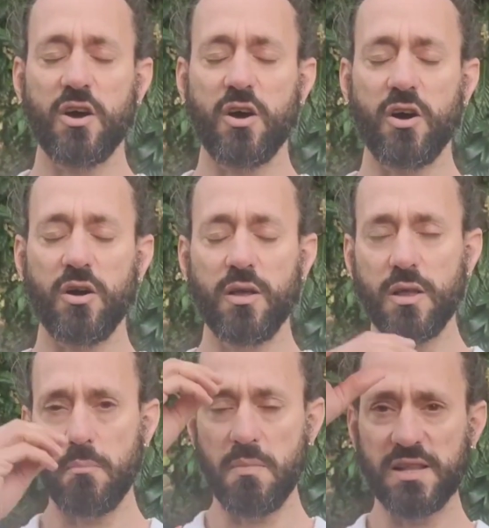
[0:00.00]
our
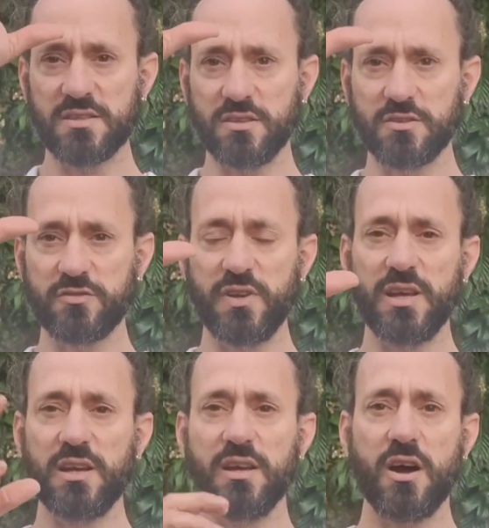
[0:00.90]
mental
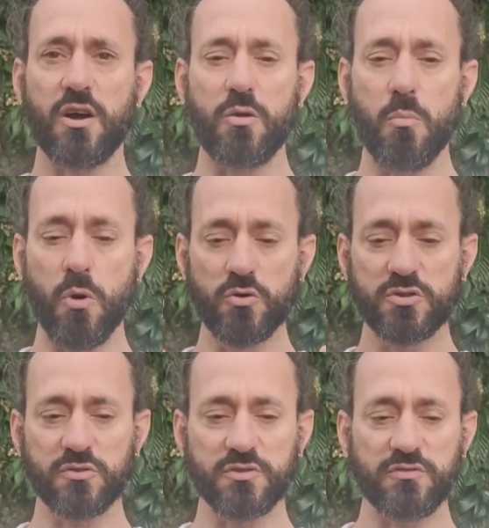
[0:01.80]
sphere, our
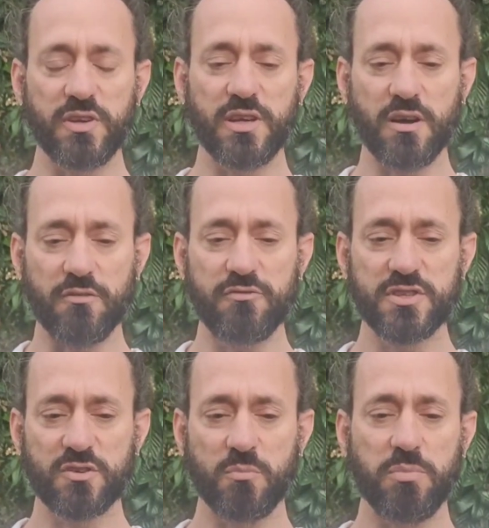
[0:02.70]
emotional sphere, our
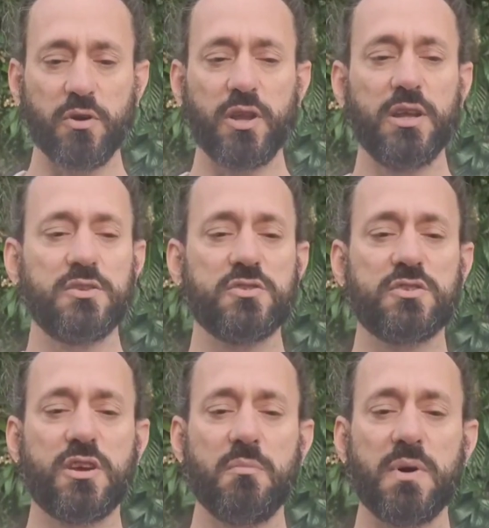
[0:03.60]
physical body,
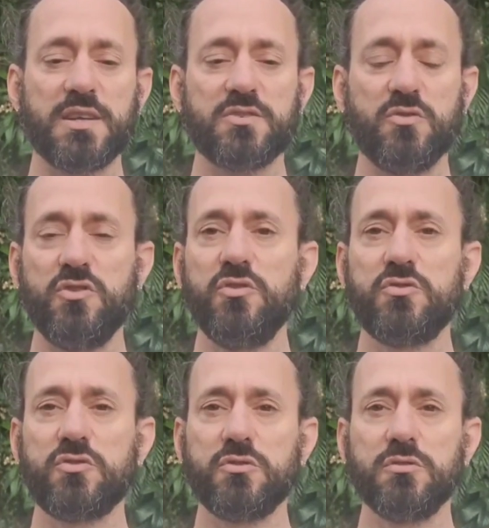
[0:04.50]
just to come back to a
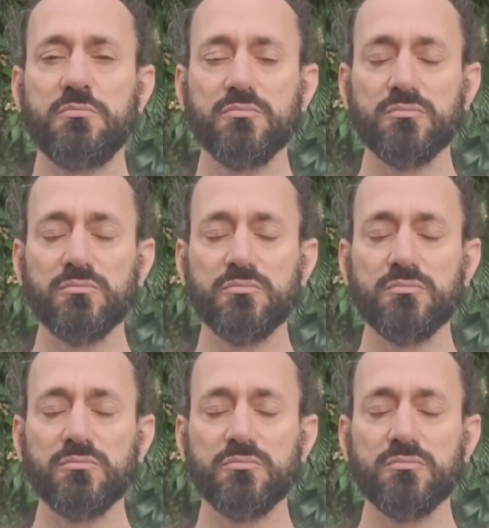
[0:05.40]
neutral,